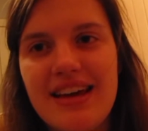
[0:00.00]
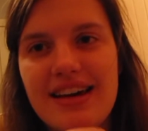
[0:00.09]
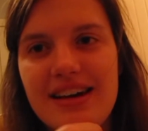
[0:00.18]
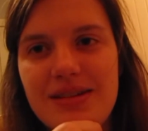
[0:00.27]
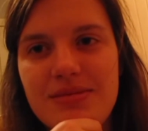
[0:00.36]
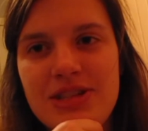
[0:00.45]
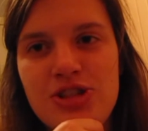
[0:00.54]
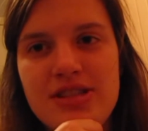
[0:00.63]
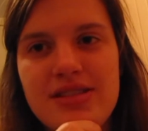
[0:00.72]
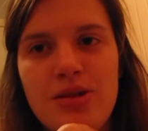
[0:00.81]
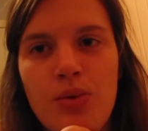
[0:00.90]
And
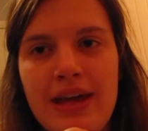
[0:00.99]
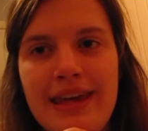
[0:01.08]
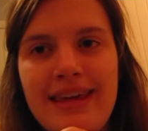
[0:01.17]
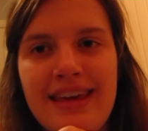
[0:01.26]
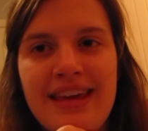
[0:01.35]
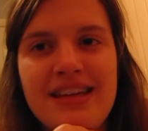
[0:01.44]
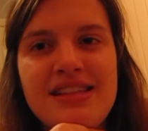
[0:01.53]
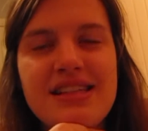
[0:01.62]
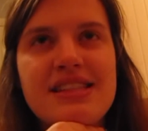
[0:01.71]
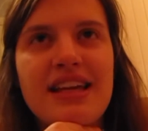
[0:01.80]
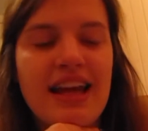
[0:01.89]
just the way he is,
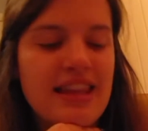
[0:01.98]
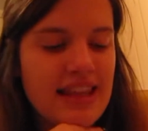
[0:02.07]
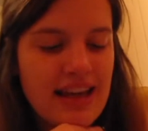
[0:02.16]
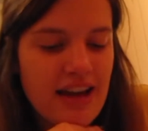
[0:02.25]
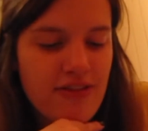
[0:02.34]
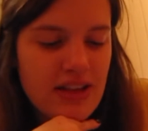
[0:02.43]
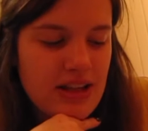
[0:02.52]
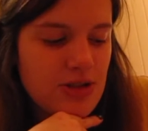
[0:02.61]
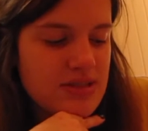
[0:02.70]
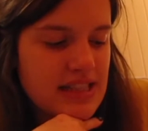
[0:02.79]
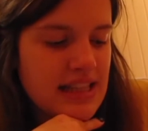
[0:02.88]
because like I feel like
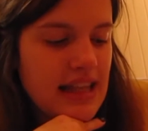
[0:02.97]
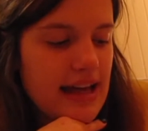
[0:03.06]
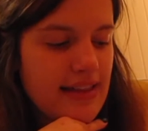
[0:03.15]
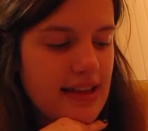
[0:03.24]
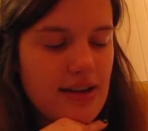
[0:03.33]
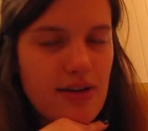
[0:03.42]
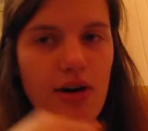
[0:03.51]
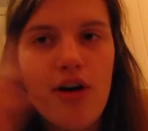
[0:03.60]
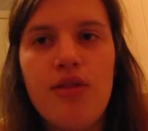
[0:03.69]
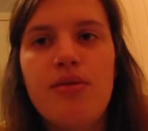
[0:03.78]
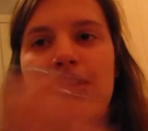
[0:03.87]
you see that like
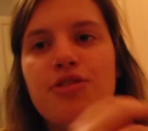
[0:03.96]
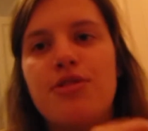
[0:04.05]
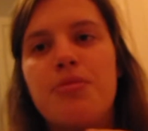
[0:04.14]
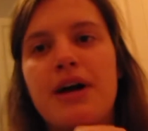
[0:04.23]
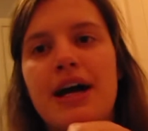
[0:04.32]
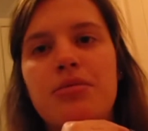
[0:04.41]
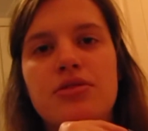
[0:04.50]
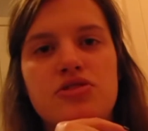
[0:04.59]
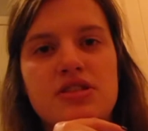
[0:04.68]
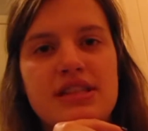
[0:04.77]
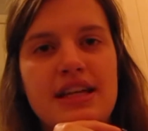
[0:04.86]
all the way through the Bible,
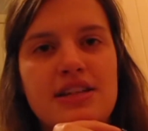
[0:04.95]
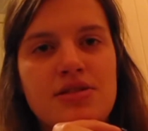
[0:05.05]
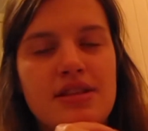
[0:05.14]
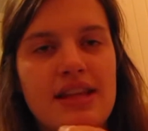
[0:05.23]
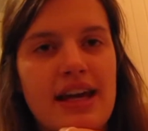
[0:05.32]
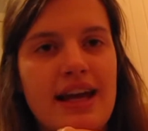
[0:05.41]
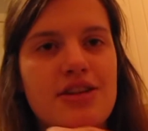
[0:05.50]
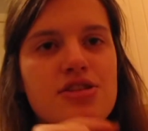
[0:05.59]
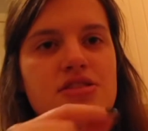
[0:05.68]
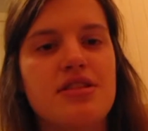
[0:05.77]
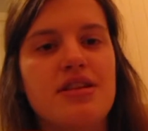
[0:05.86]
just like doing that
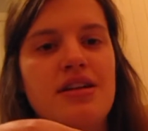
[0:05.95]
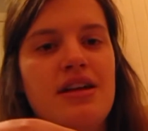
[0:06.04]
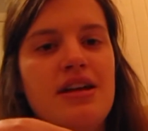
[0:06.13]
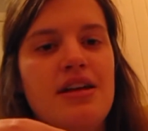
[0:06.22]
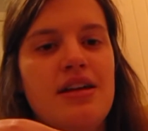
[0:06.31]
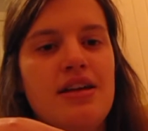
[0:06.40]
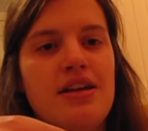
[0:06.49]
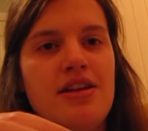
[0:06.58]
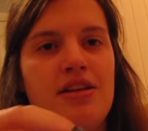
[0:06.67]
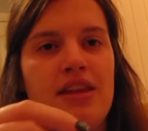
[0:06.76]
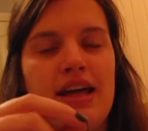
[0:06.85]
extra,
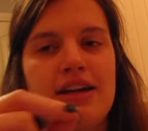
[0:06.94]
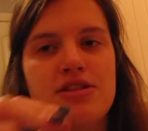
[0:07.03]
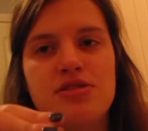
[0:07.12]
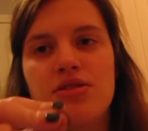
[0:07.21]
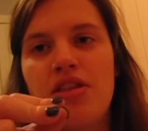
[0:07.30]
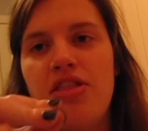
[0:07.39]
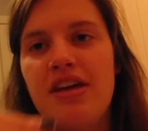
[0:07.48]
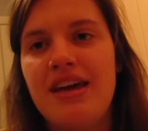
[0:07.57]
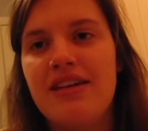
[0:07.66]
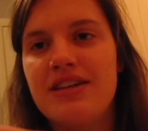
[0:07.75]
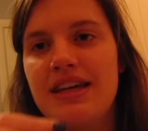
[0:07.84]
that extra
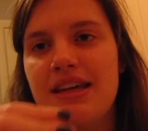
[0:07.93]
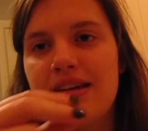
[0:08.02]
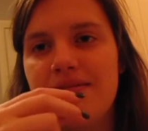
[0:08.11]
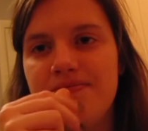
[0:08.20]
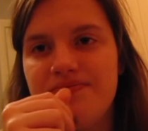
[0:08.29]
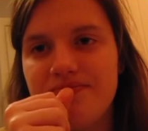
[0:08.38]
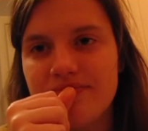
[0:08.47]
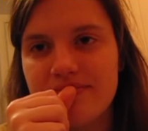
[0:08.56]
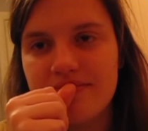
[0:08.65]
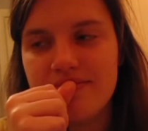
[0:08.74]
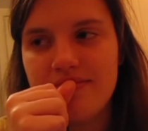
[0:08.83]
thing, like
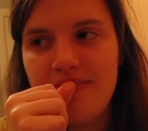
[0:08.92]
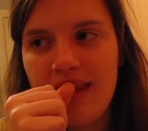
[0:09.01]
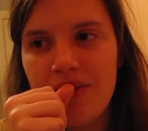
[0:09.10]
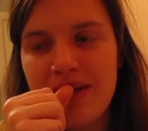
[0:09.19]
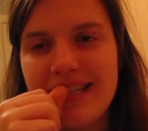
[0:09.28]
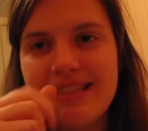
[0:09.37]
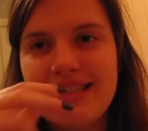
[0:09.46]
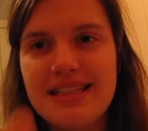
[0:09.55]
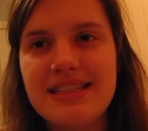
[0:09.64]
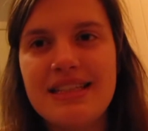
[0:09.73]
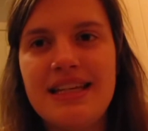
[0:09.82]
when he
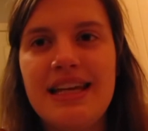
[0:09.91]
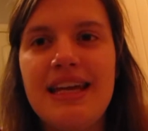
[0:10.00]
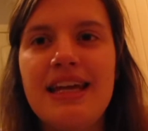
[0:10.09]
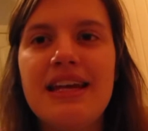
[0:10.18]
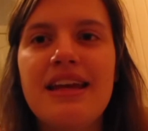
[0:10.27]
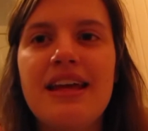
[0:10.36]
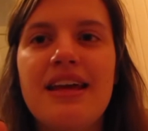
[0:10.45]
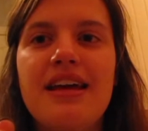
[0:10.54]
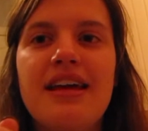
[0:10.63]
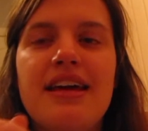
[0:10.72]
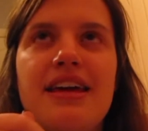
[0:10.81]
sees a need,
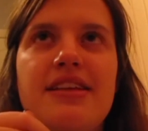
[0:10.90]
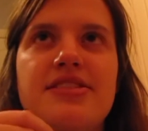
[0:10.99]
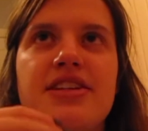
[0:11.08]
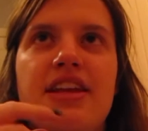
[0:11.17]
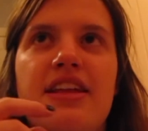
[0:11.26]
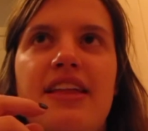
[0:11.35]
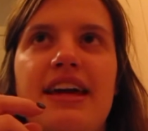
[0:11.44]
he's gonna